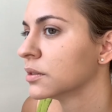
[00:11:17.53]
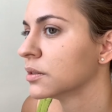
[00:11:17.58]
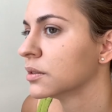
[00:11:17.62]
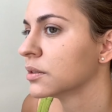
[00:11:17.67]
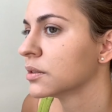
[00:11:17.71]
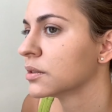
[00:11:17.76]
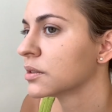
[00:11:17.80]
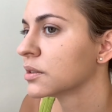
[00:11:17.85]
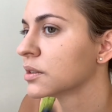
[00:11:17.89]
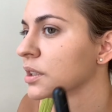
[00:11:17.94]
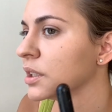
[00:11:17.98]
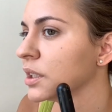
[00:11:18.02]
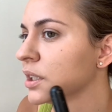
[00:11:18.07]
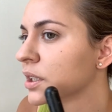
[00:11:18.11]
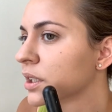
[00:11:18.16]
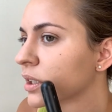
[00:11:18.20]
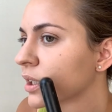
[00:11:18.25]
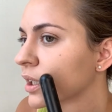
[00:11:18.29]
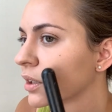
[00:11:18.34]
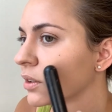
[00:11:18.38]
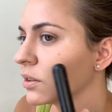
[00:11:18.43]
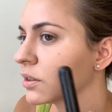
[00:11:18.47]
See, it
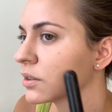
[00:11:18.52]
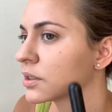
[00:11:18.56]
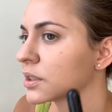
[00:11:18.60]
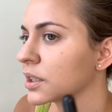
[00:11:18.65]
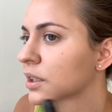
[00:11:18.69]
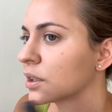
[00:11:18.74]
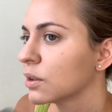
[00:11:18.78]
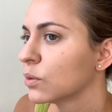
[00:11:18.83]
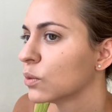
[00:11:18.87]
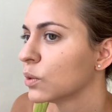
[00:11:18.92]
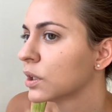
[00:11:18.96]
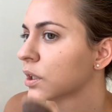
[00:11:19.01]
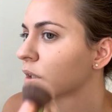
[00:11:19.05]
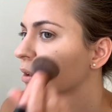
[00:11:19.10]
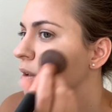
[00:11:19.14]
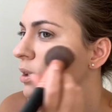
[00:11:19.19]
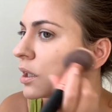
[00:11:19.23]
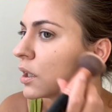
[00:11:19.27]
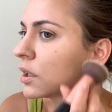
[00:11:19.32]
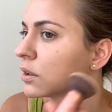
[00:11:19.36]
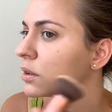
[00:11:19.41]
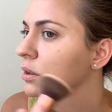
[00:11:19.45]
like looks like a weird
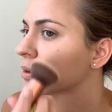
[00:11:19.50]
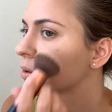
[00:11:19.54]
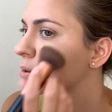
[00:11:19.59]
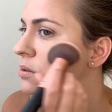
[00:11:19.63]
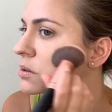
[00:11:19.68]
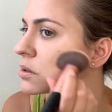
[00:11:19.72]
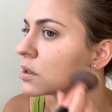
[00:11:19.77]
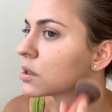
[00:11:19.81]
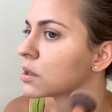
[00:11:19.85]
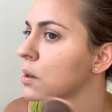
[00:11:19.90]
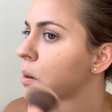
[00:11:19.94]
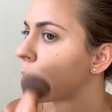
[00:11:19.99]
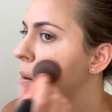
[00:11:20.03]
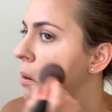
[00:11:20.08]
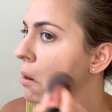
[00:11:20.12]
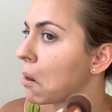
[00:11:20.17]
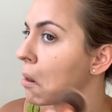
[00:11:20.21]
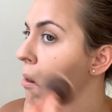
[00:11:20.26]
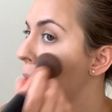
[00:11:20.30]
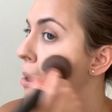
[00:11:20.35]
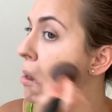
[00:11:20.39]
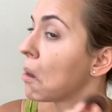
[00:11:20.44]
like little,
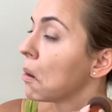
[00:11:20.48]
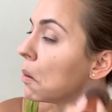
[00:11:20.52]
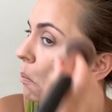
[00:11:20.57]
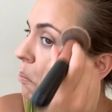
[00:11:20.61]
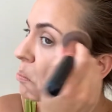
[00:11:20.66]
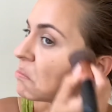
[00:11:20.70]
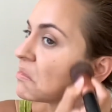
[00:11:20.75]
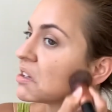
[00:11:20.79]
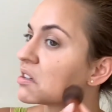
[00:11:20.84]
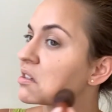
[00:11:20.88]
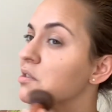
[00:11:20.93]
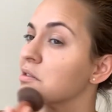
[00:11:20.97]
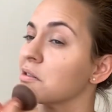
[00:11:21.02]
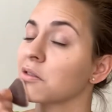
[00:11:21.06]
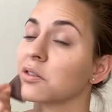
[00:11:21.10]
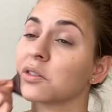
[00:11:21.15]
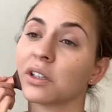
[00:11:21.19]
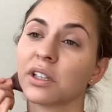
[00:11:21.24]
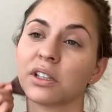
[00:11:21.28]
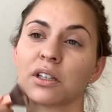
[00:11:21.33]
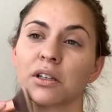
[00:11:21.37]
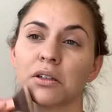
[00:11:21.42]
doesn't look
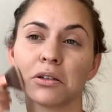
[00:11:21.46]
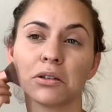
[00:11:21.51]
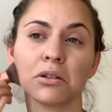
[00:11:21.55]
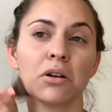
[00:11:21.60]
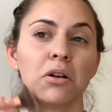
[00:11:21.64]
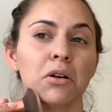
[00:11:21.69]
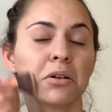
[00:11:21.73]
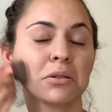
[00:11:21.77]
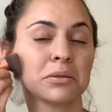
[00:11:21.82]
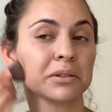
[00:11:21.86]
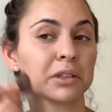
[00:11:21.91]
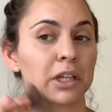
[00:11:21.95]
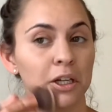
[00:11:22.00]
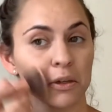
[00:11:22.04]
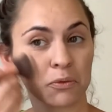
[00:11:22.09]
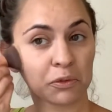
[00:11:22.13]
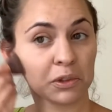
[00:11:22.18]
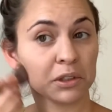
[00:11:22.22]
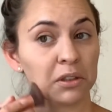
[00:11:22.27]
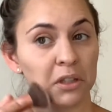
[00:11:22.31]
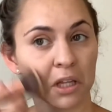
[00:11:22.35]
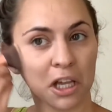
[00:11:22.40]
like that at all in
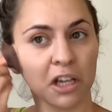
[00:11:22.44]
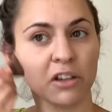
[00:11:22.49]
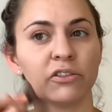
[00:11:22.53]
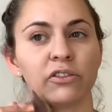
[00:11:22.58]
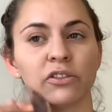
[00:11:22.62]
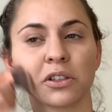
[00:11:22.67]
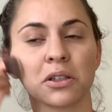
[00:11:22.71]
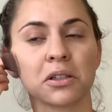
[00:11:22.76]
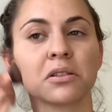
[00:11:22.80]
real life.